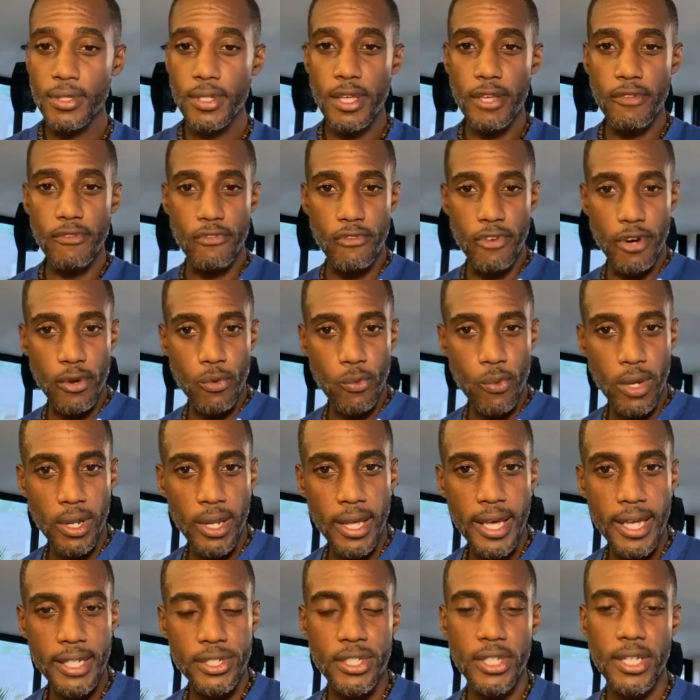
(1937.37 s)
very
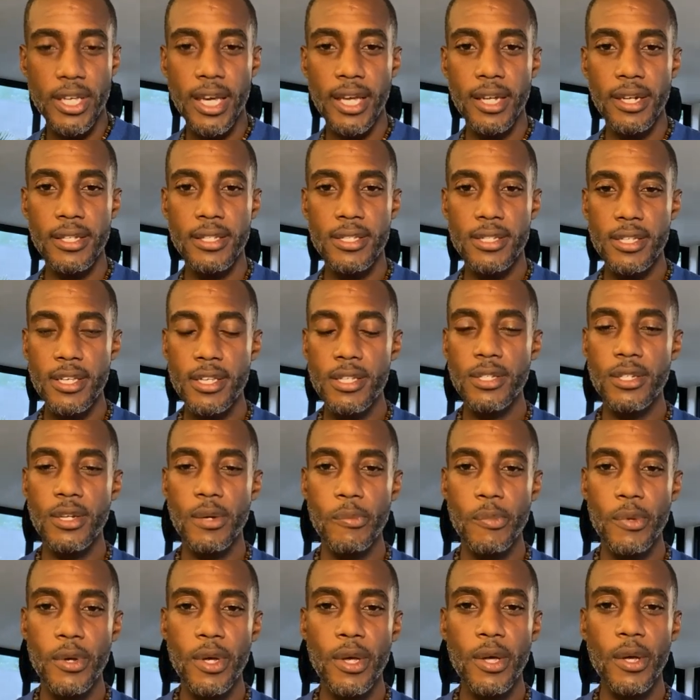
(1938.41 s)
well-educated
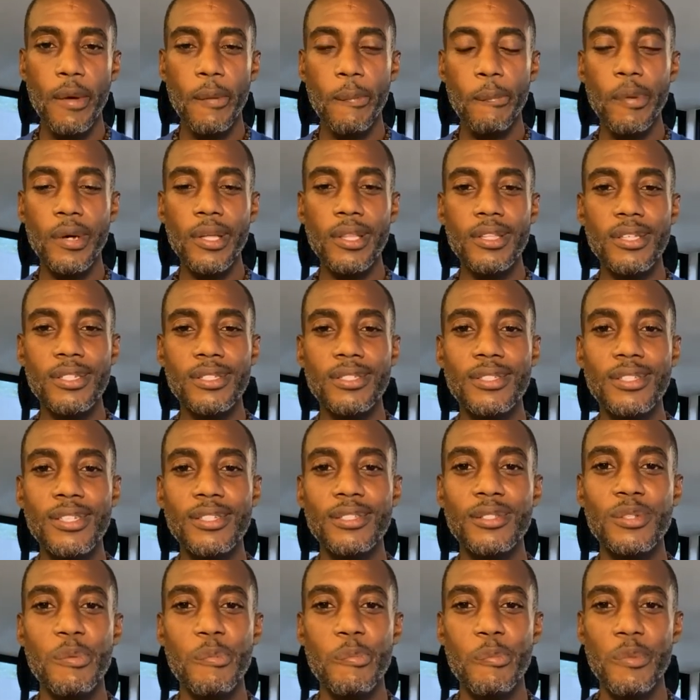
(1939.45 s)
system, but the
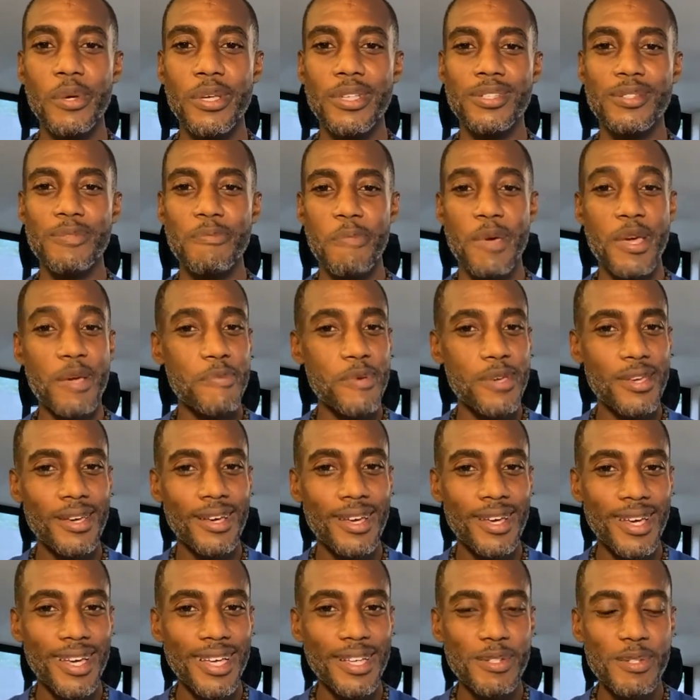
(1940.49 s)
system is
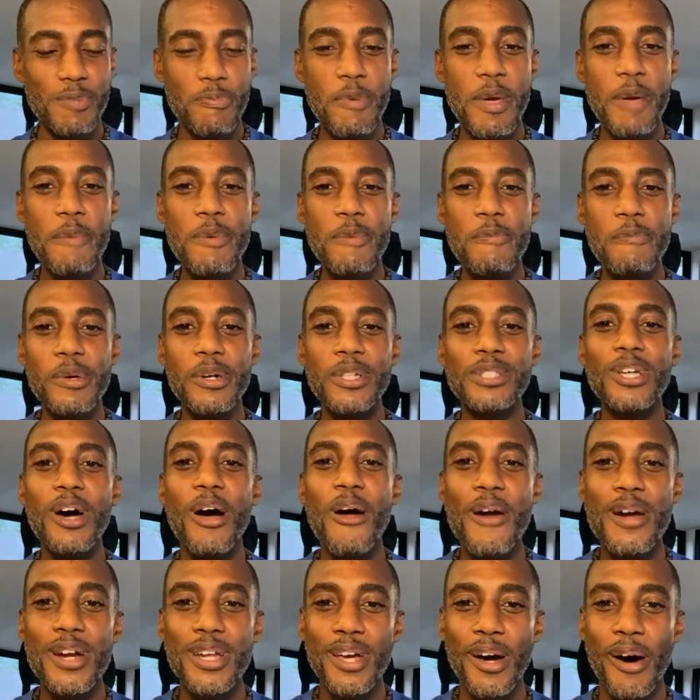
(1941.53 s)
maybe built
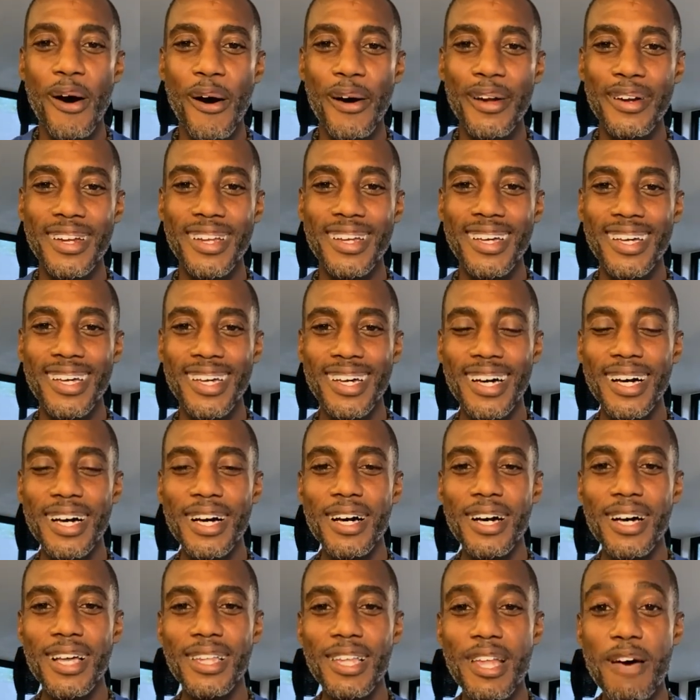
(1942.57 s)
already on
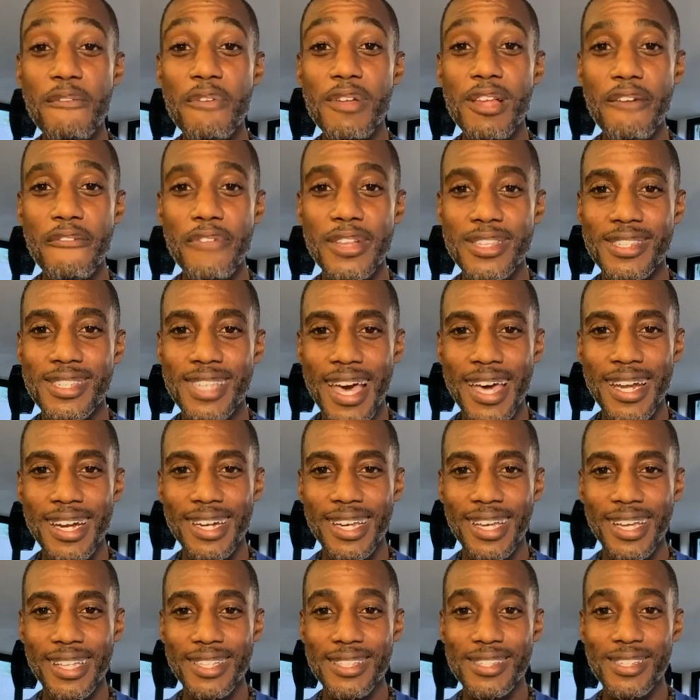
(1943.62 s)
a level of
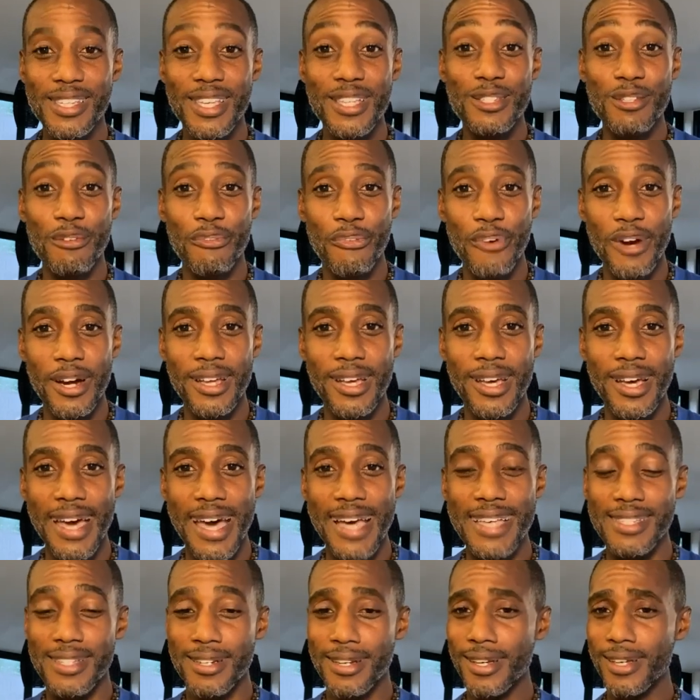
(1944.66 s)
insanity and schizophrenia
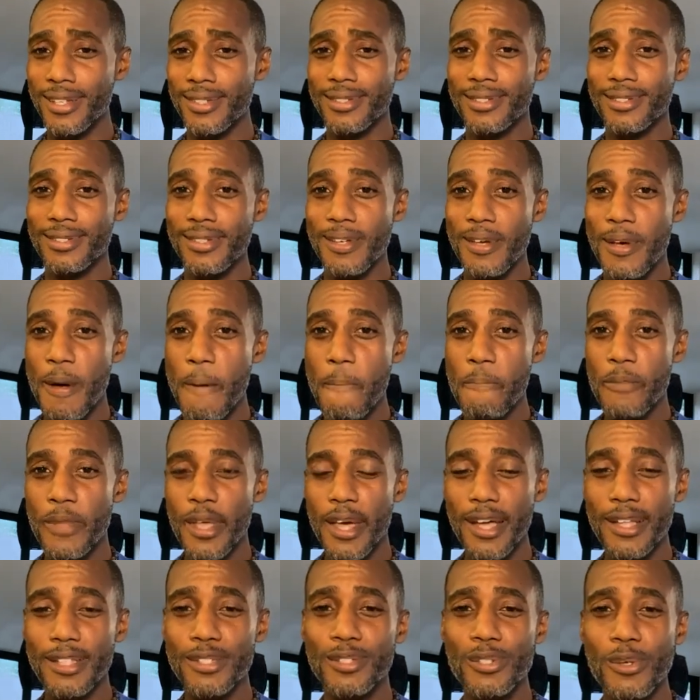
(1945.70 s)
as it is.
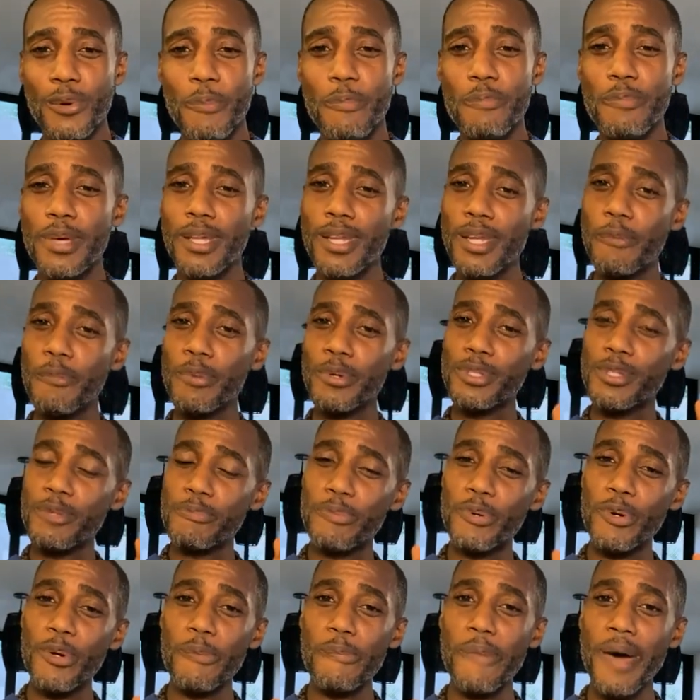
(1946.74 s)
And so being able to
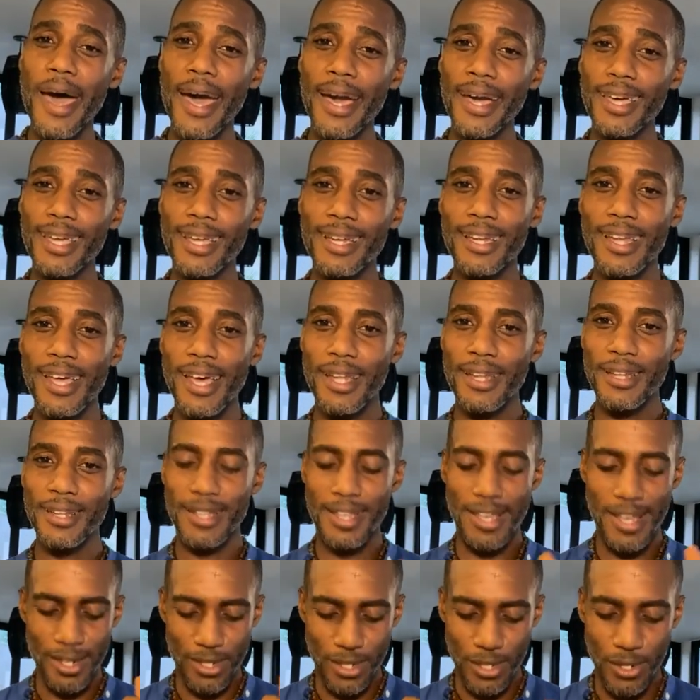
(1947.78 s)
pull back and
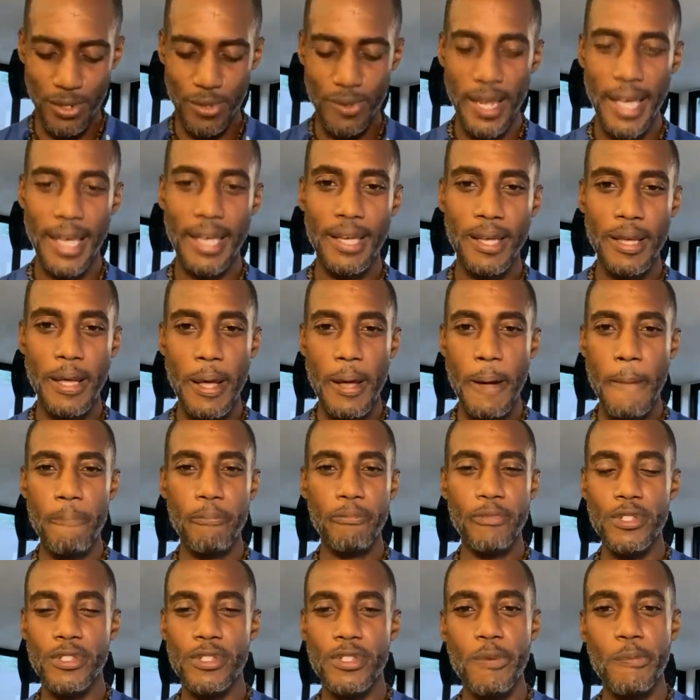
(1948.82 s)
get to like
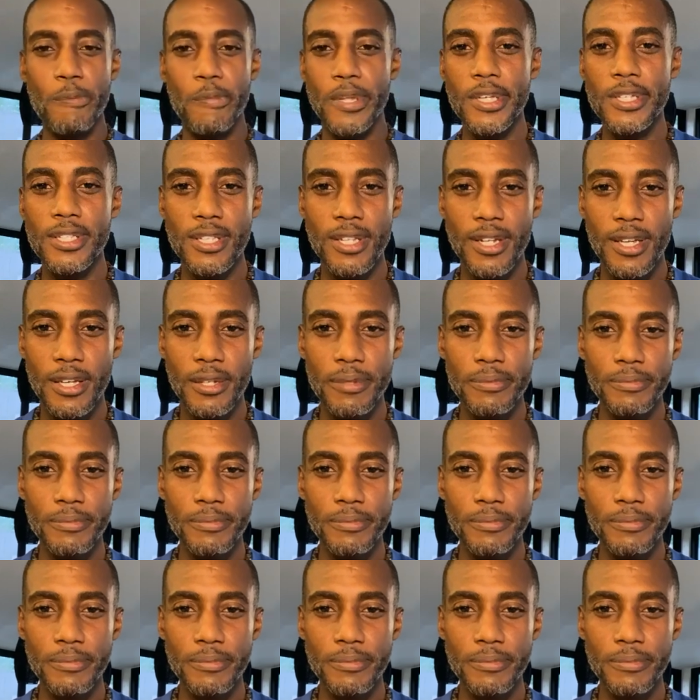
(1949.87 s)
the simplicity,